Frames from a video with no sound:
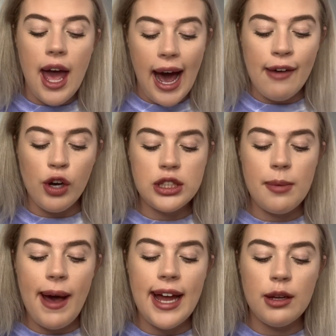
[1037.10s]
I've also
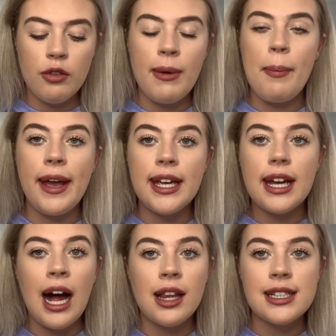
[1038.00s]
paired it with my pink
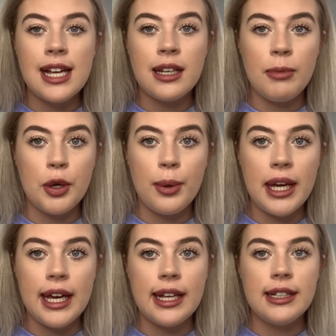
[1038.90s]
Alexander
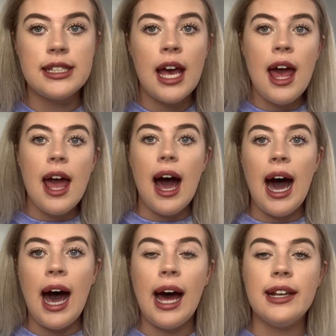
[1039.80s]
McQueen's,
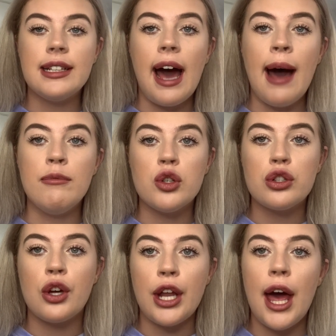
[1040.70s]
and I'm
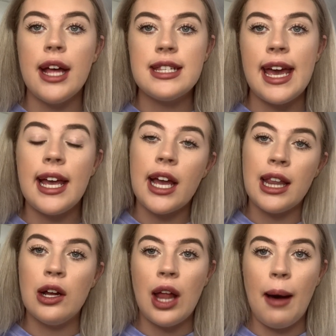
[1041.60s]
just gonna take a
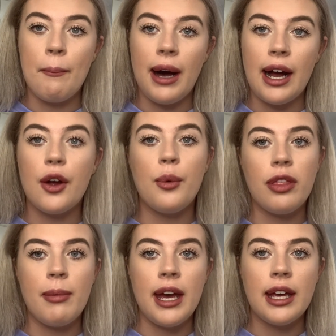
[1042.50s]
little handbag
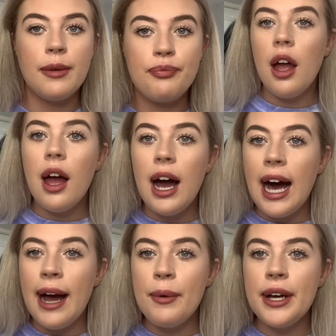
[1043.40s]
with me.
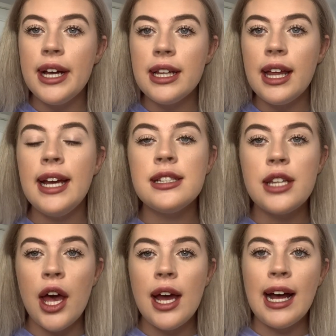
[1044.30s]
I will
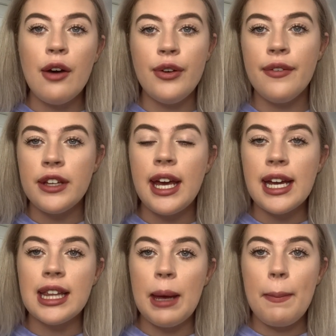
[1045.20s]
insert an outfit of the day
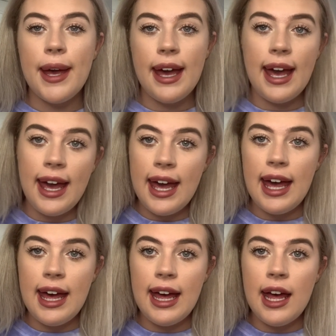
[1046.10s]
clip
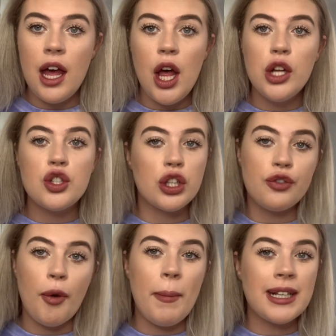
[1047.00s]
here, just
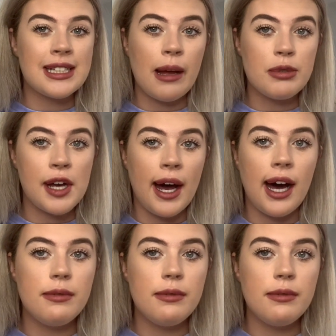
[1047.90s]
from my Snapchat.